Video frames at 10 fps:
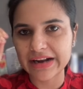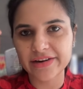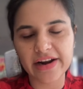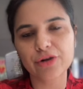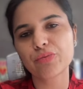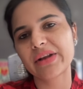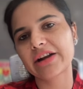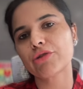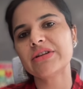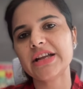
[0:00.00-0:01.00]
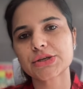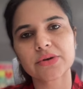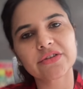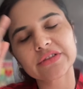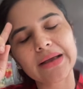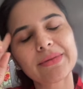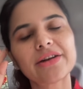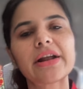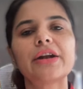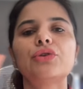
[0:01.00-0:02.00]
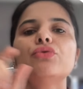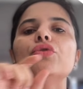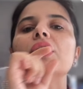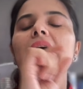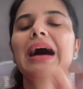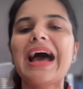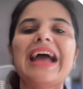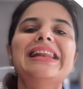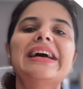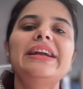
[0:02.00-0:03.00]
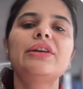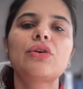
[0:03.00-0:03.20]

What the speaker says: I'll try to break down each one of them and try to highlight